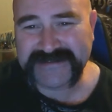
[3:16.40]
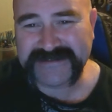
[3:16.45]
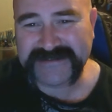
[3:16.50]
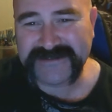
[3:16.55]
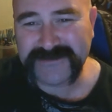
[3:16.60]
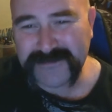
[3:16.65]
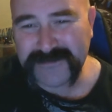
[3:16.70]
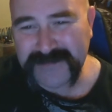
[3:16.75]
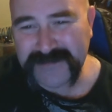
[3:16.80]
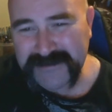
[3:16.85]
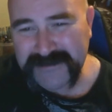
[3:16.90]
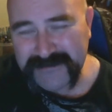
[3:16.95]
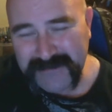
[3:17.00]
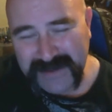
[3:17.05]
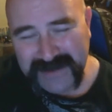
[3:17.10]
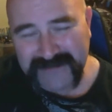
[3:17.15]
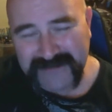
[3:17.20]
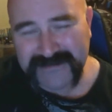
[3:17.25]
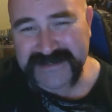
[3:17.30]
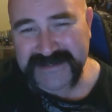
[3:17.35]
Don't be
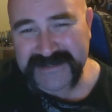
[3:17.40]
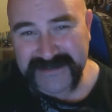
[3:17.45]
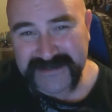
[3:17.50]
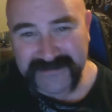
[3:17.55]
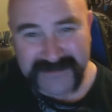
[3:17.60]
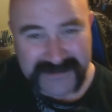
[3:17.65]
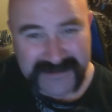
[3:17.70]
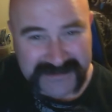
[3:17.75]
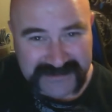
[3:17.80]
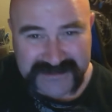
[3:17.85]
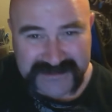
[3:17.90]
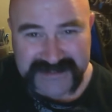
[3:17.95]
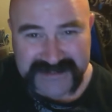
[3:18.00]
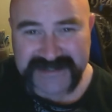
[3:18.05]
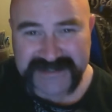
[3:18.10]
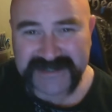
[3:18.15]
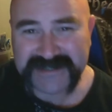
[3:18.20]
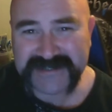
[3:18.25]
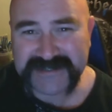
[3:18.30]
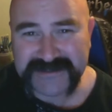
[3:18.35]
embarrassed if you do
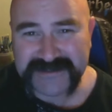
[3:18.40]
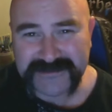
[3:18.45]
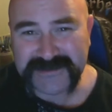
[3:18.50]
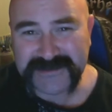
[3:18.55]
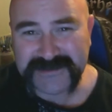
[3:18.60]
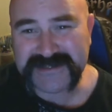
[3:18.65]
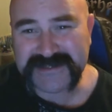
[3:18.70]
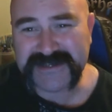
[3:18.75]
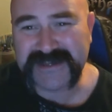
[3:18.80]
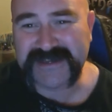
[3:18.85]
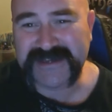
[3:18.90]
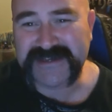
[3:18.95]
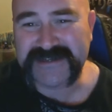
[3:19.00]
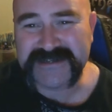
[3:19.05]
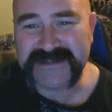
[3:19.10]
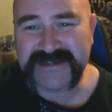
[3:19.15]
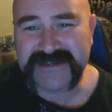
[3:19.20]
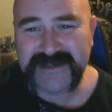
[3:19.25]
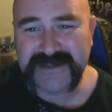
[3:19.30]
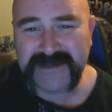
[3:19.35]
decide to grow a
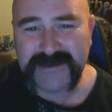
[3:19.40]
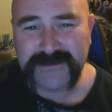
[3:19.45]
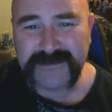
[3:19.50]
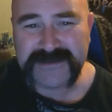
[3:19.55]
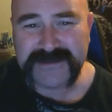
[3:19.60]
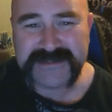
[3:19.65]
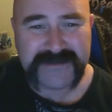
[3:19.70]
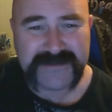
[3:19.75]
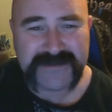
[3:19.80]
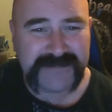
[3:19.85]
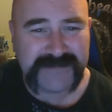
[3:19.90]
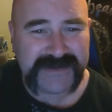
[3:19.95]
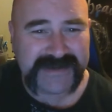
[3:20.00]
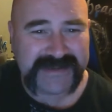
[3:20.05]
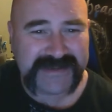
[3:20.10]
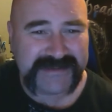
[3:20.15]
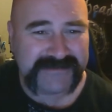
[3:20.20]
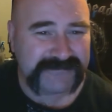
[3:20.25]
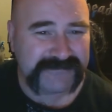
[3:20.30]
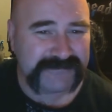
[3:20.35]
tache. When
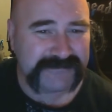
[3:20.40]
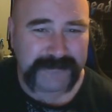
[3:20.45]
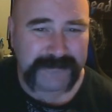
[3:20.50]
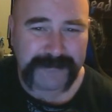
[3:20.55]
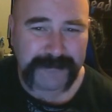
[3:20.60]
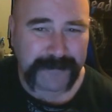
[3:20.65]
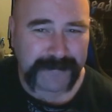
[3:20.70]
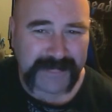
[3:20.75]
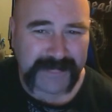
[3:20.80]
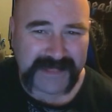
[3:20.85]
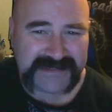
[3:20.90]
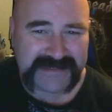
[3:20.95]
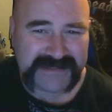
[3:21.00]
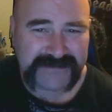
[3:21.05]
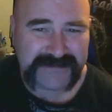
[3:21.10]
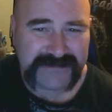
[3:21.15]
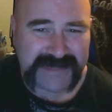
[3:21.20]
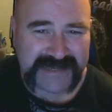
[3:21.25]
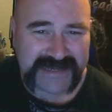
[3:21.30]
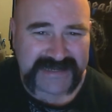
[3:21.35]
somebody
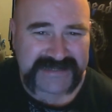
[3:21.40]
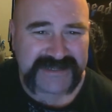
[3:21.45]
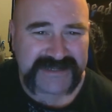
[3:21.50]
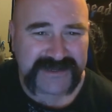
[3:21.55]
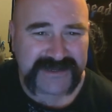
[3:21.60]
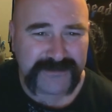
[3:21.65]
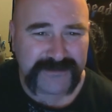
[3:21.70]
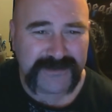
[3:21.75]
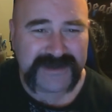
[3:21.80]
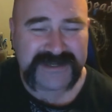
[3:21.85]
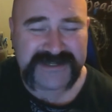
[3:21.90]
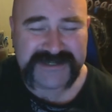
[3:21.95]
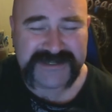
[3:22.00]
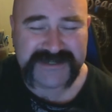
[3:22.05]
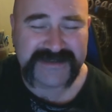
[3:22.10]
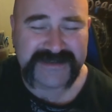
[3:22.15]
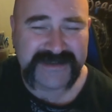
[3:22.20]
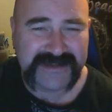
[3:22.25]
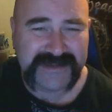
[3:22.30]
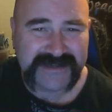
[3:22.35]
asks you a
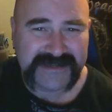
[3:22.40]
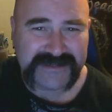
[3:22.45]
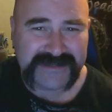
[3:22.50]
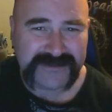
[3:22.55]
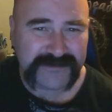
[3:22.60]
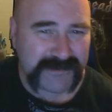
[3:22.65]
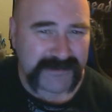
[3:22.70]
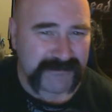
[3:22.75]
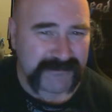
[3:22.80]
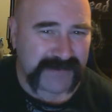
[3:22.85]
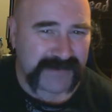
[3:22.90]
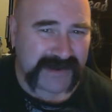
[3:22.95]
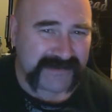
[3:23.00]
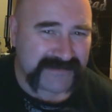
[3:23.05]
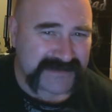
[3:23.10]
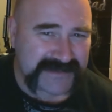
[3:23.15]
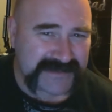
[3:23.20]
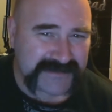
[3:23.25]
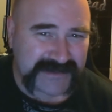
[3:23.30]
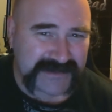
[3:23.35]
question, don't be
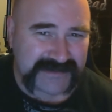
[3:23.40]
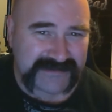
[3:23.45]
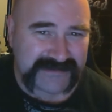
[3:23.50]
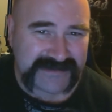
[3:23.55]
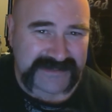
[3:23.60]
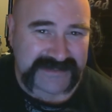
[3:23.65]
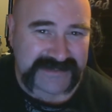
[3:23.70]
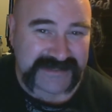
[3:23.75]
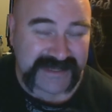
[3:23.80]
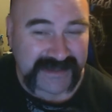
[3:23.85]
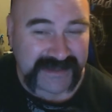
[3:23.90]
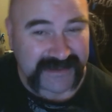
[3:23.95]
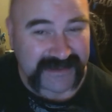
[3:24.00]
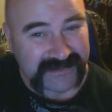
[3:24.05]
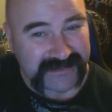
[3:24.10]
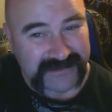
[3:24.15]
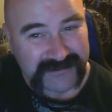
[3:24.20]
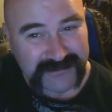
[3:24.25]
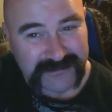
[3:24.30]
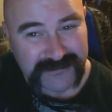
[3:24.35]
embarrassed about sticking
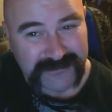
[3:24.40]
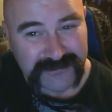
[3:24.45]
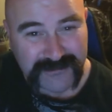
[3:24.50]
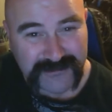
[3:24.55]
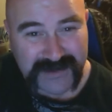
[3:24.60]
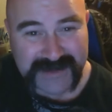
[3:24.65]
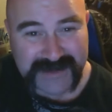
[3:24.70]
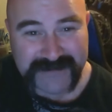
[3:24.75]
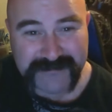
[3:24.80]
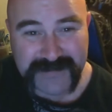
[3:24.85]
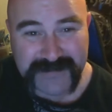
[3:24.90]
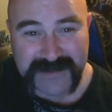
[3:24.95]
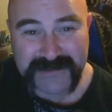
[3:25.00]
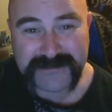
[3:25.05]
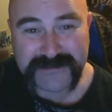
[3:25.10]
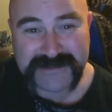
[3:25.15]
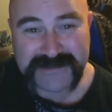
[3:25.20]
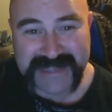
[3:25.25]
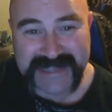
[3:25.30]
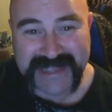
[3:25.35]
a little red
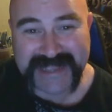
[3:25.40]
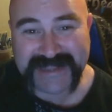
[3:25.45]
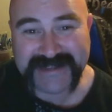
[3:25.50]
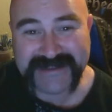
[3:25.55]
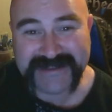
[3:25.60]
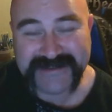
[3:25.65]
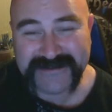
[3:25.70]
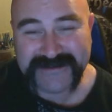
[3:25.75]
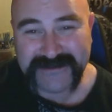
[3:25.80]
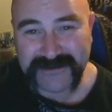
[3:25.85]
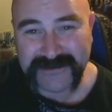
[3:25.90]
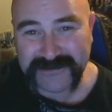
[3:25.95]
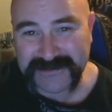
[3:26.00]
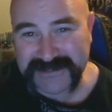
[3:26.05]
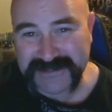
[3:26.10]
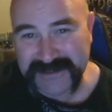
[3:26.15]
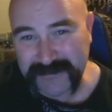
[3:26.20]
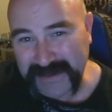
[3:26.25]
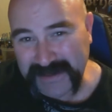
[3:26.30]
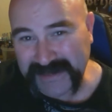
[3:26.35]
pill tag
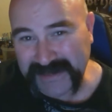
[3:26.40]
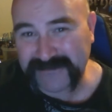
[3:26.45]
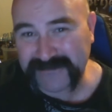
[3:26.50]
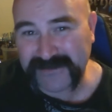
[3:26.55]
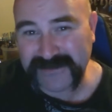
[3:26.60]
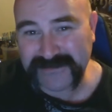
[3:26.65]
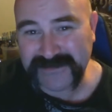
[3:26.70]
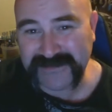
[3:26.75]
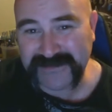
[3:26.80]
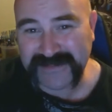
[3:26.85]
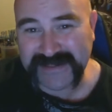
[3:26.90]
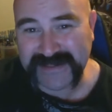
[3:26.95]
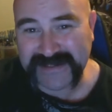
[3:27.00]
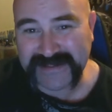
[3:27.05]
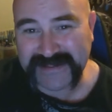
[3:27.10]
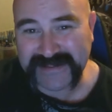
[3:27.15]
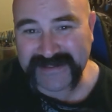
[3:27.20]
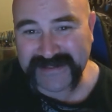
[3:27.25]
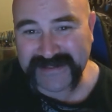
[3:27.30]
onto the background of that.